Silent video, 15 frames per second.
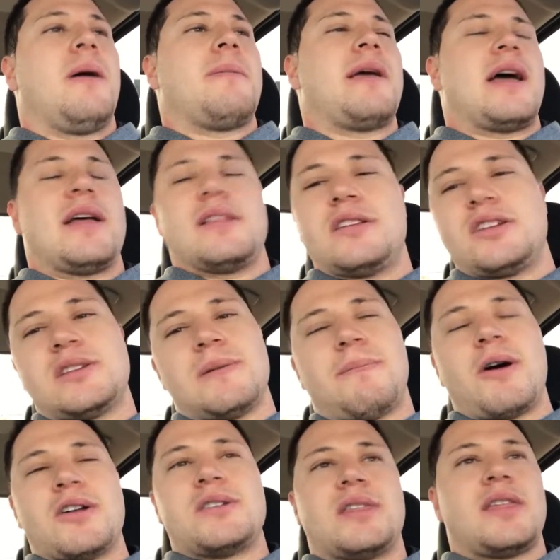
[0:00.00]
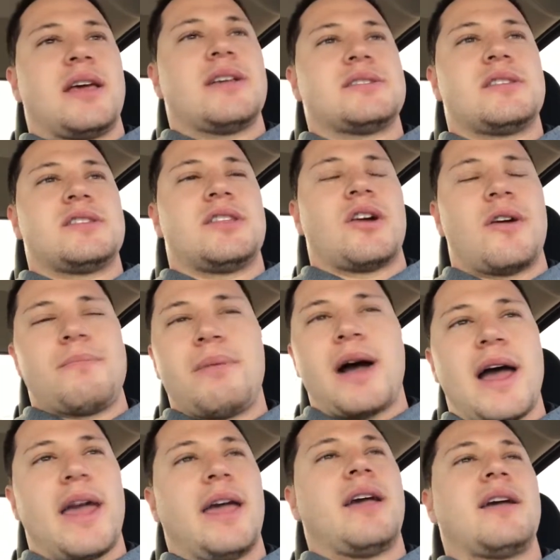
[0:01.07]
Yeah, just a bunch of things, dirt
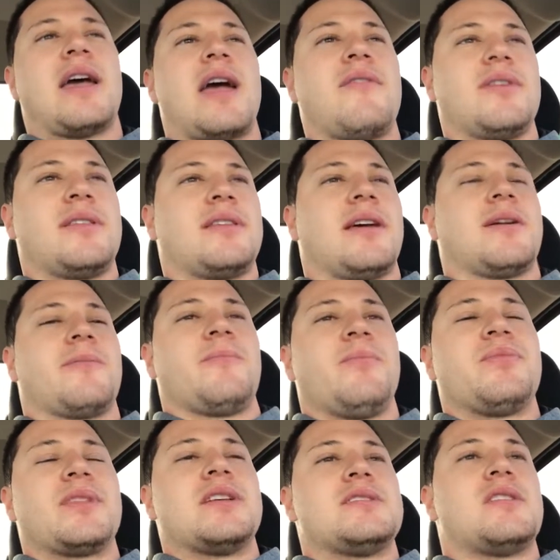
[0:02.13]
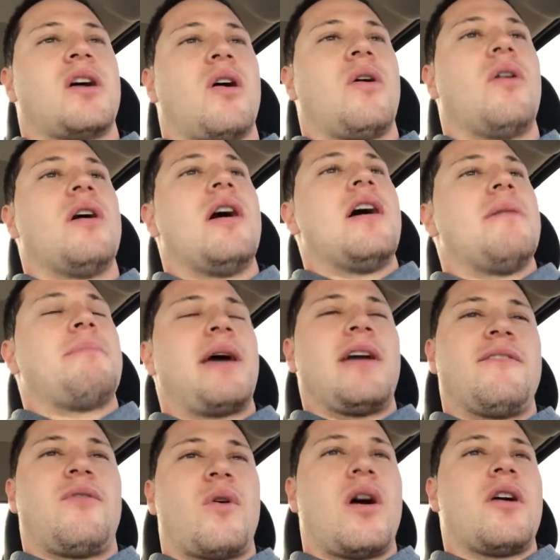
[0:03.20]
bike, everything. So
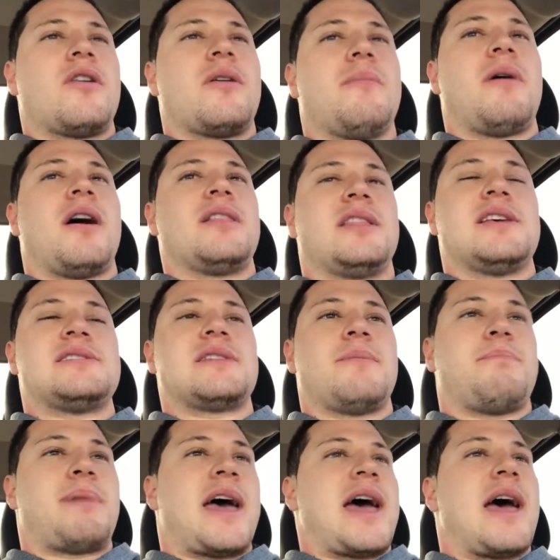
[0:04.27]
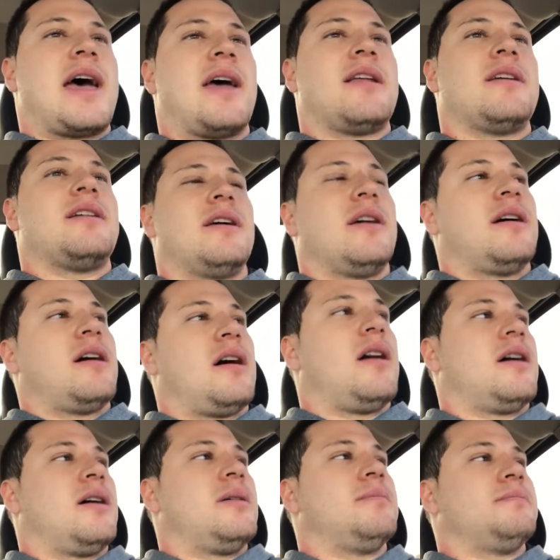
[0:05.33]
paying $400 a month isn't bad.
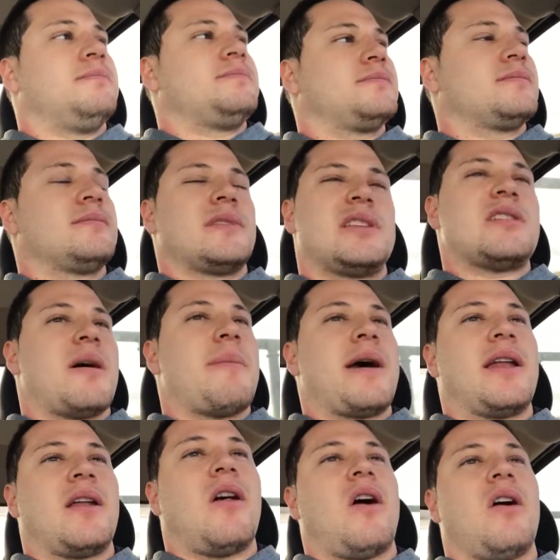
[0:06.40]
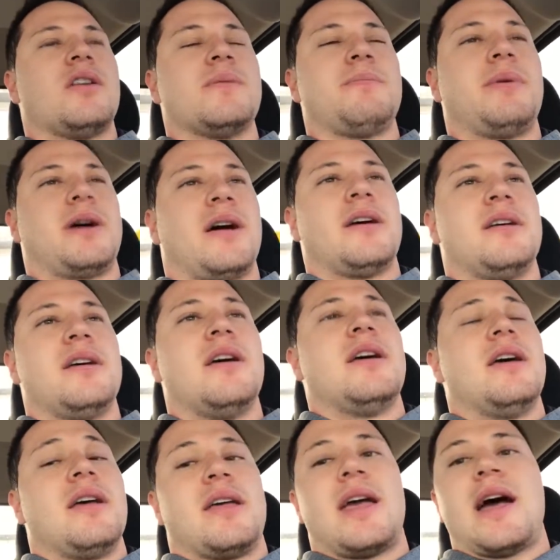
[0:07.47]
It's not bad at all. But
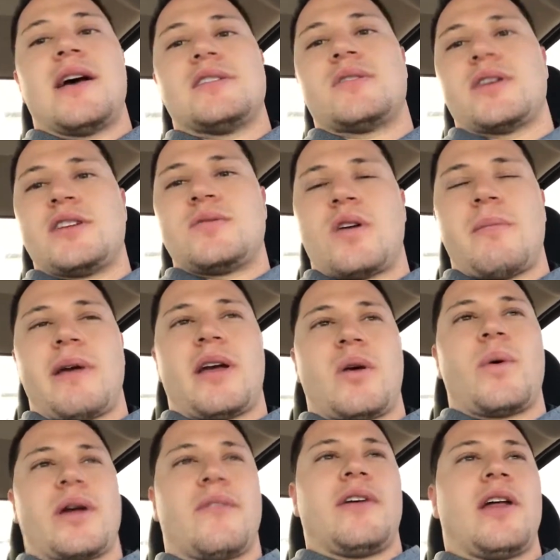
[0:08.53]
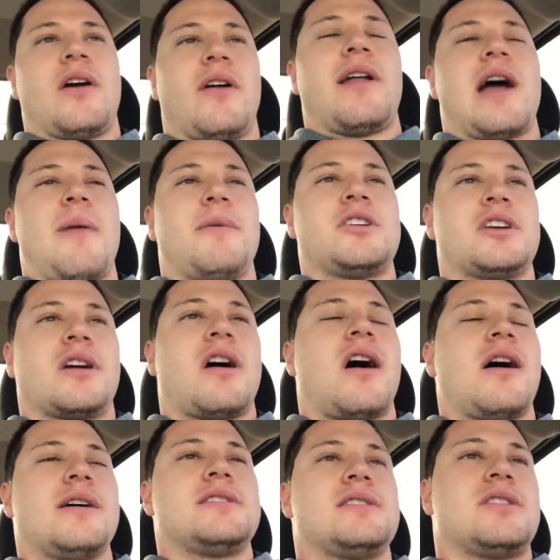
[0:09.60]
yeah, so I just want to make a quick video on how much it
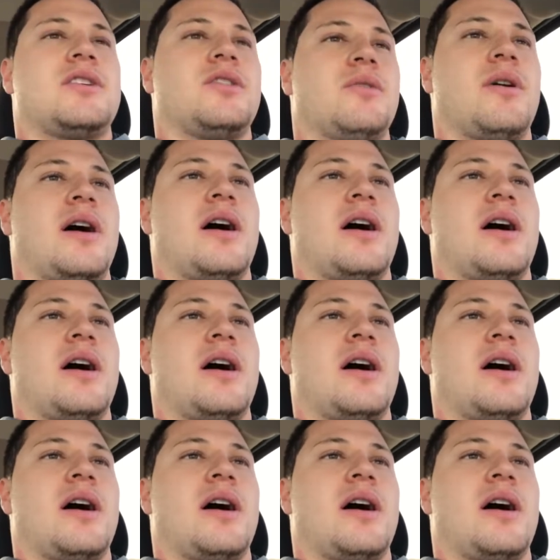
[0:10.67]
costs to,